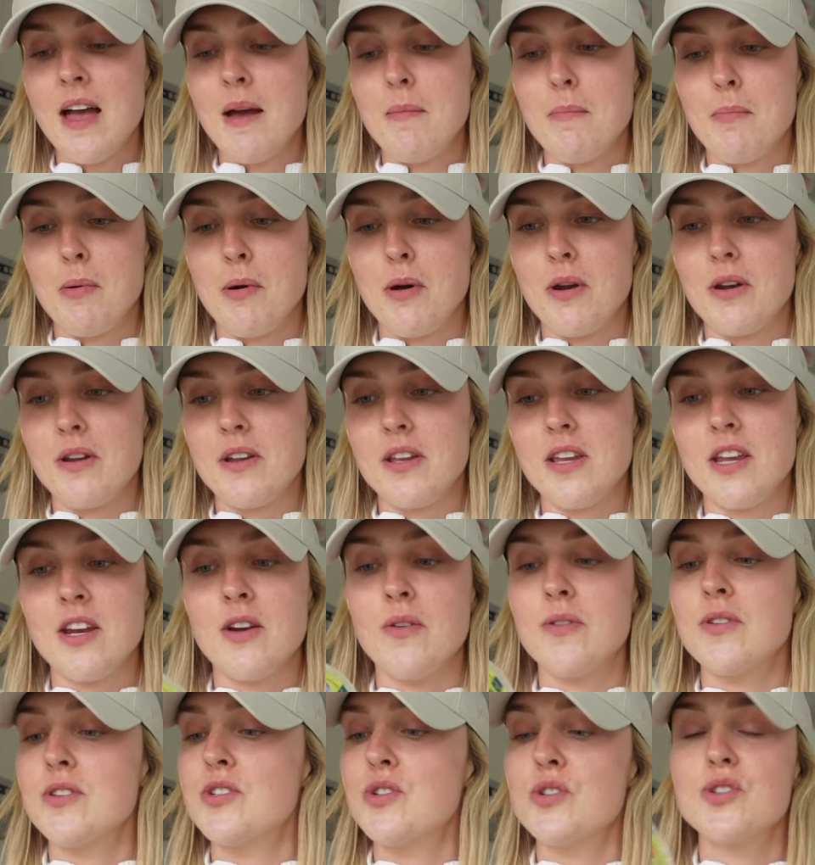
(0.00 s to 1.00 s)
But, you know,
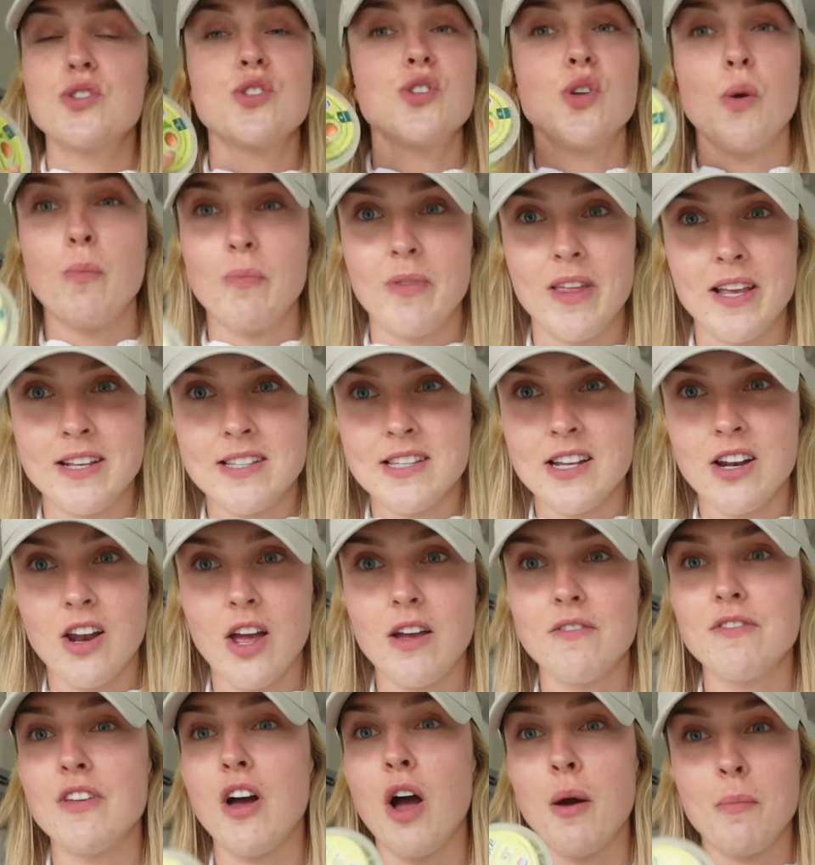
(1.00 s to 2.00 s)
there's just some things in
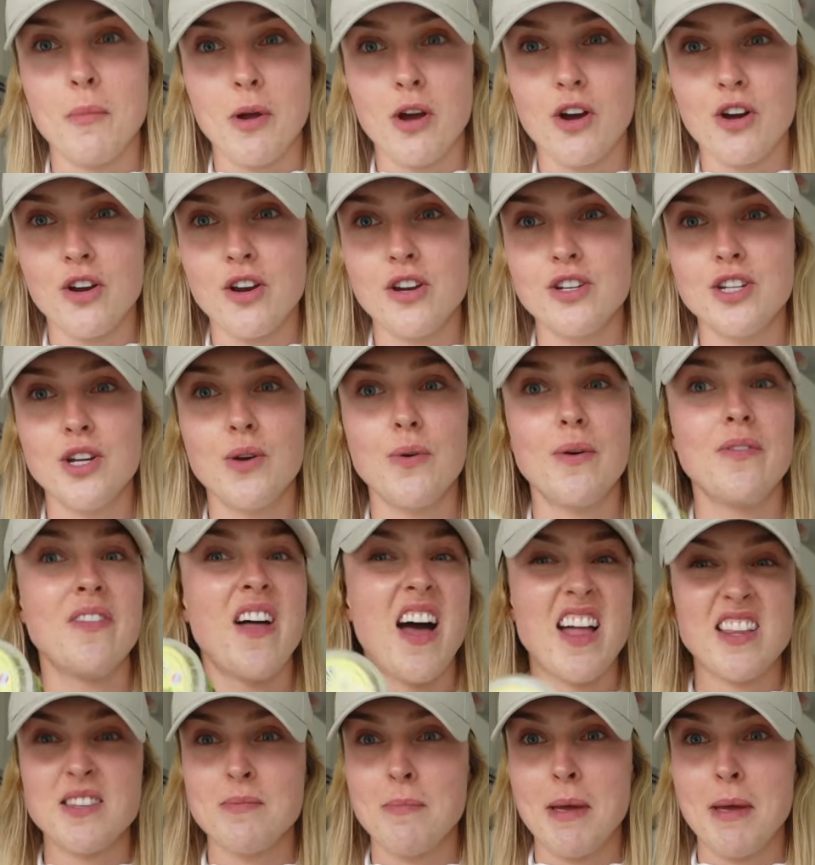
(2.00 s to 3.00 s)
life that I'm not going to do, and that's